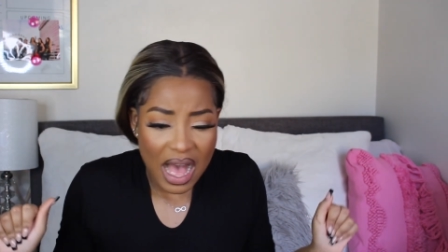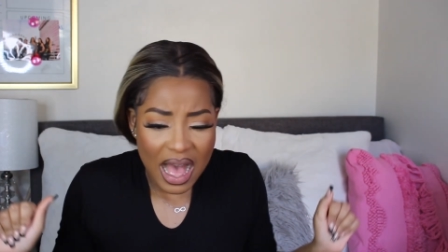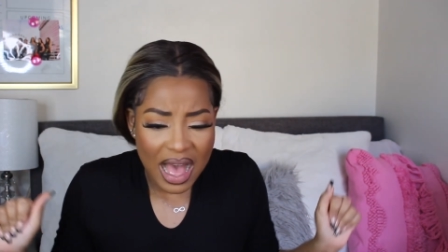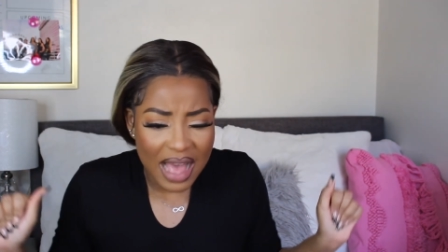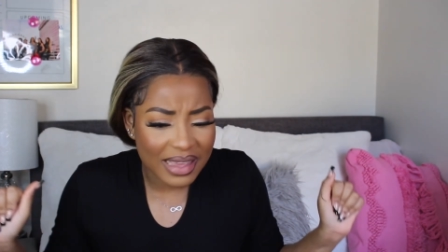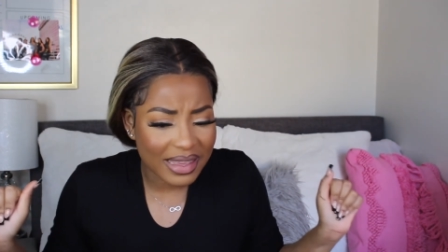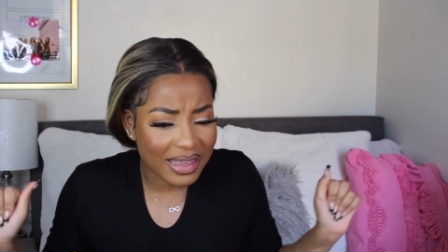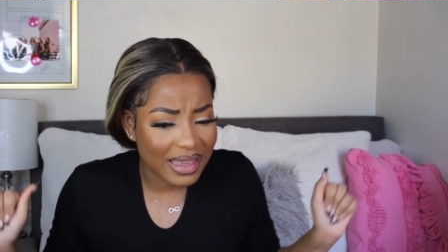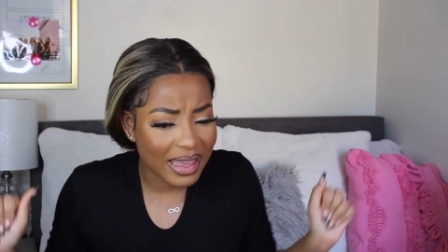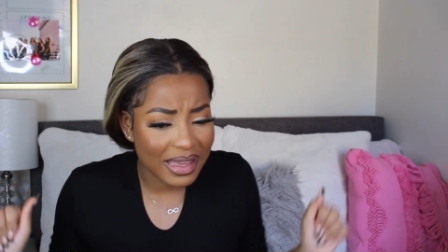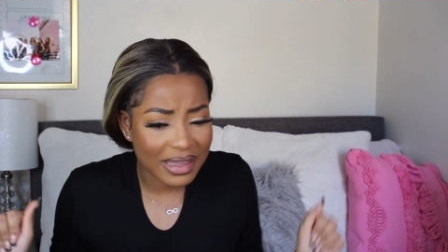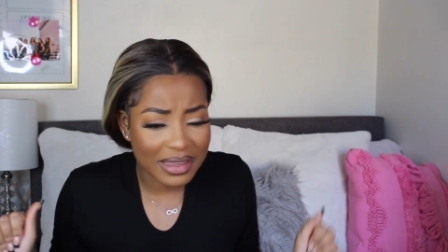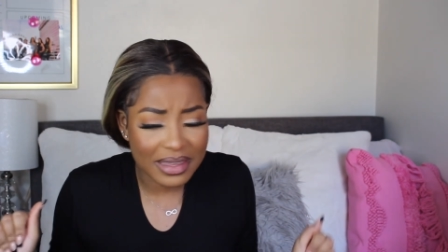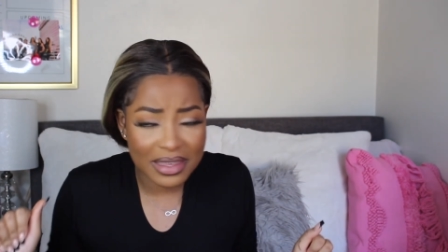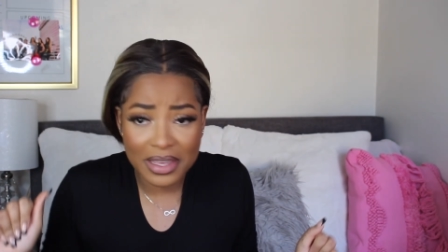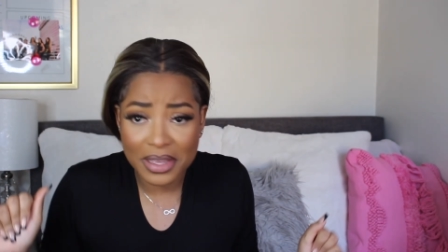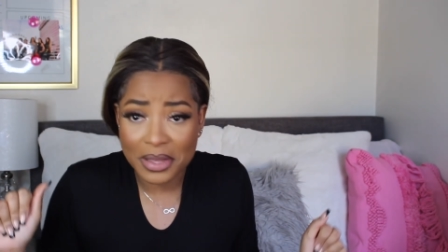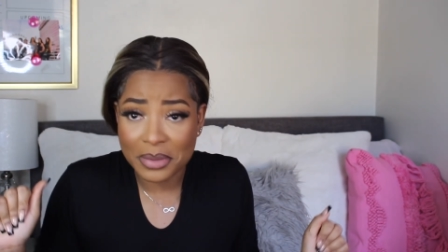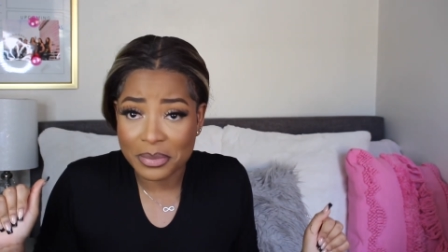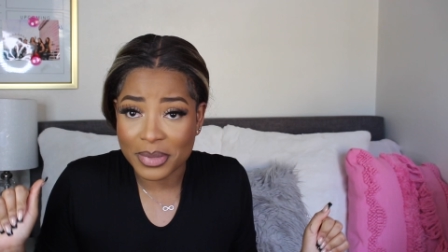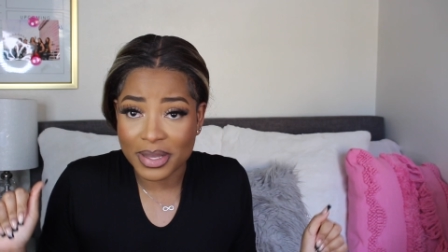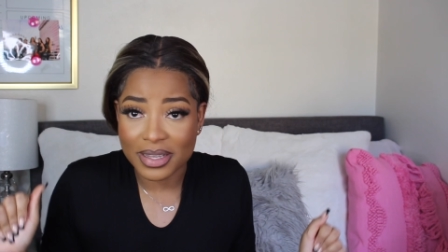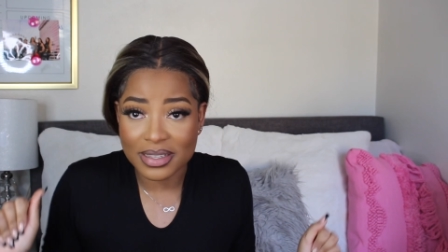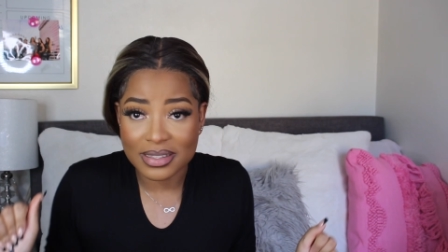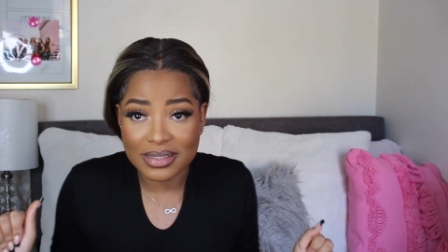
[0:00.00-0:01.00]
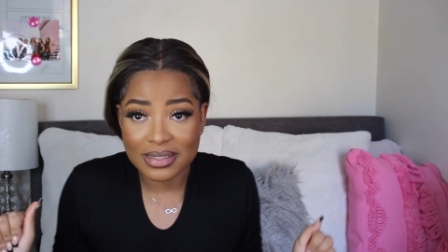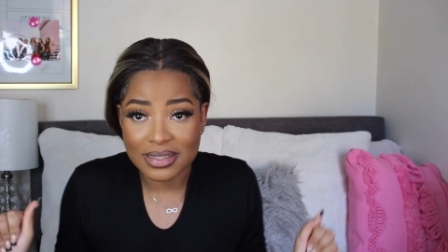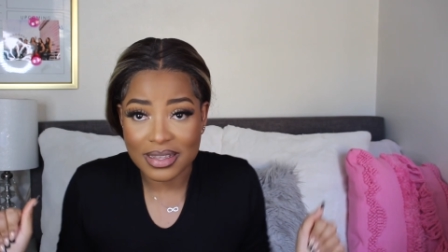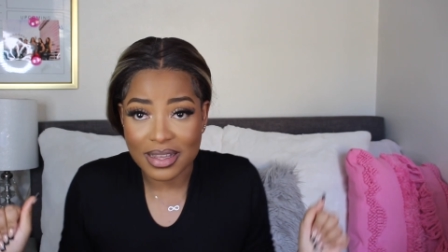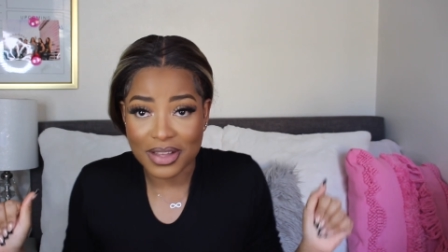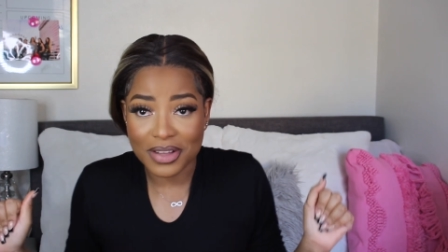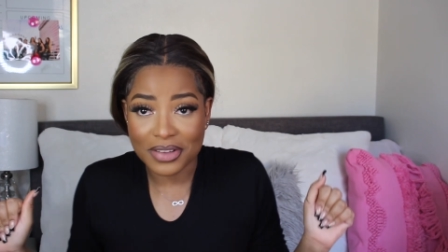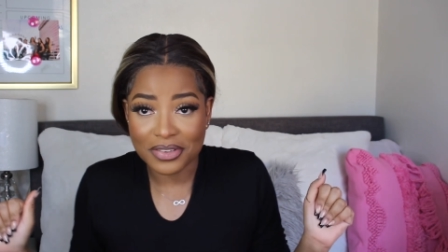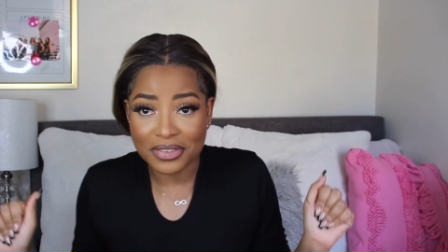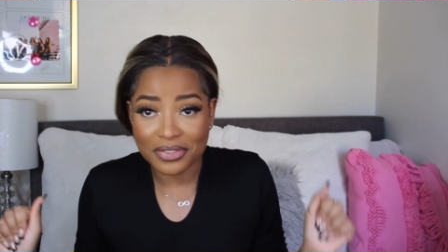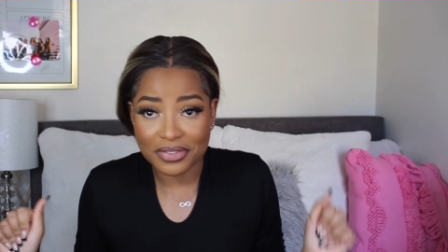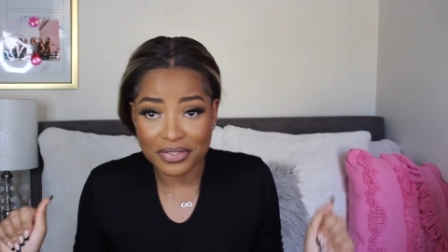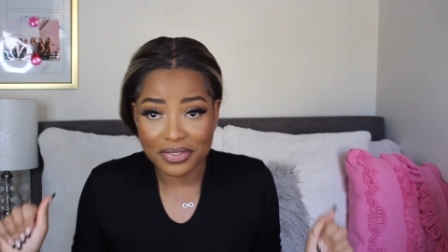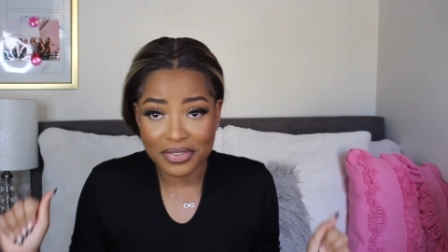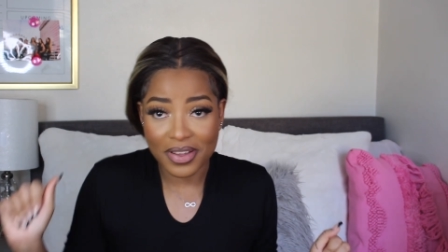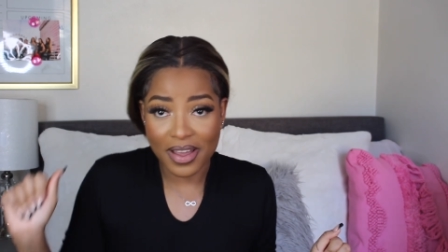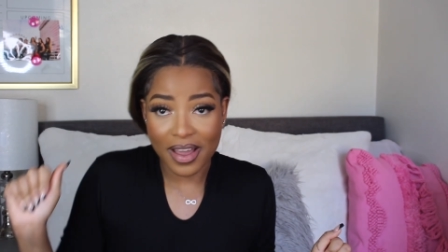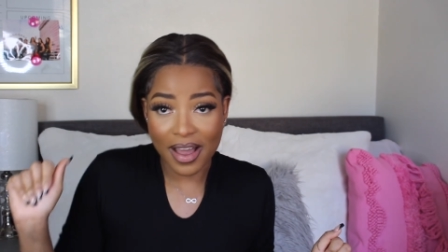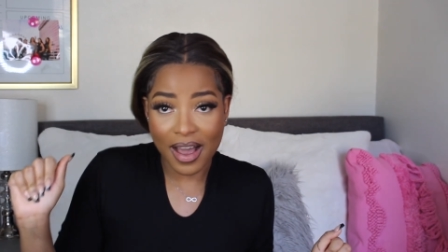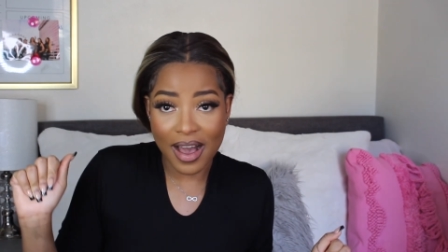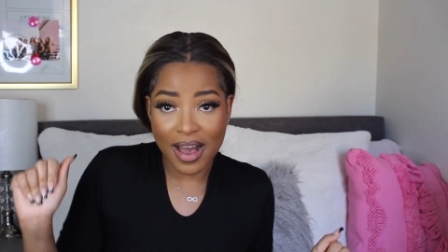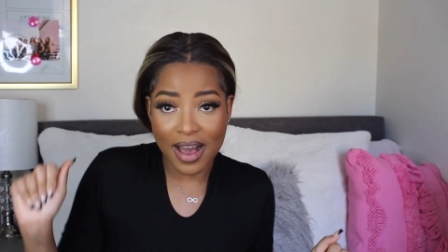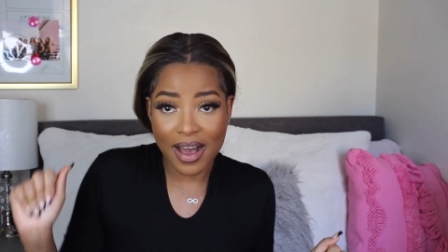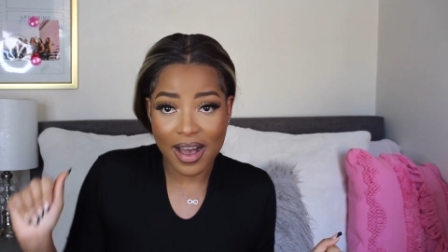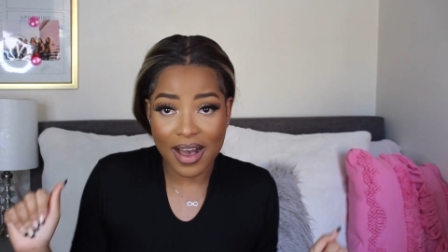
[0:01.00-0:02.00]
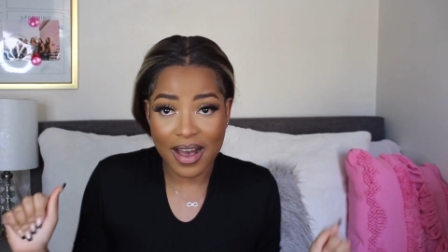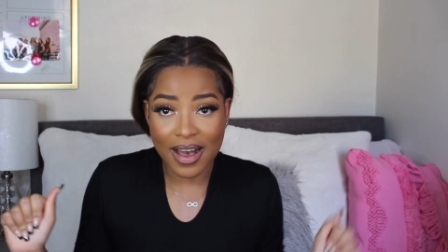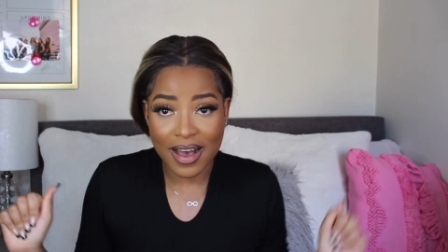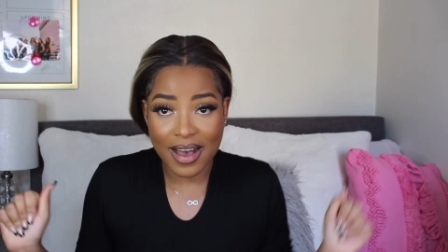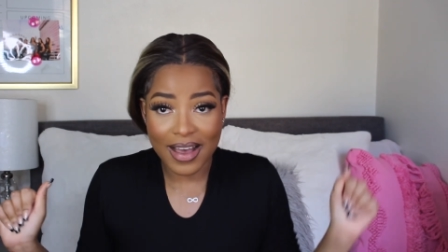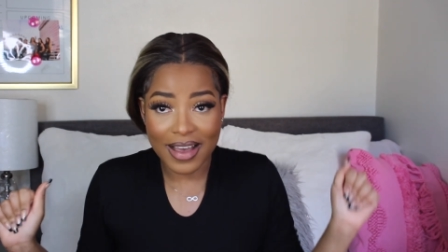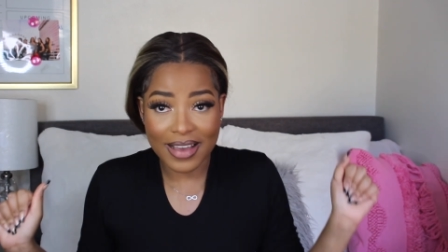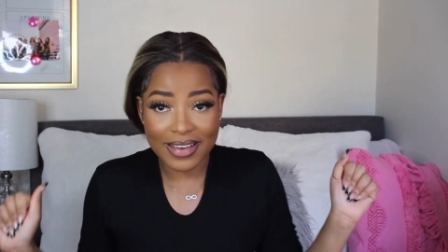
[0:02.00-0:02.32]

i can't kill myself uh-huh